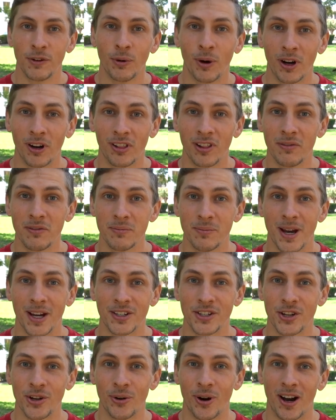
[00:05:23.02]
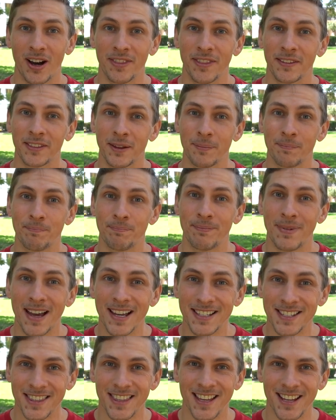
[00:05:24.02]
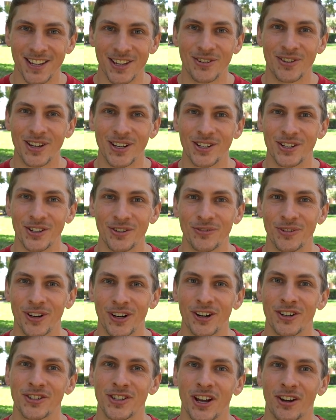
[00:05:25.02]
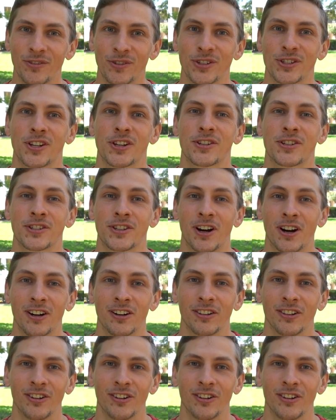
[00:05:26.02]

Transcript: you want to live in Mexico, I think the best thing you can do for yourself is to start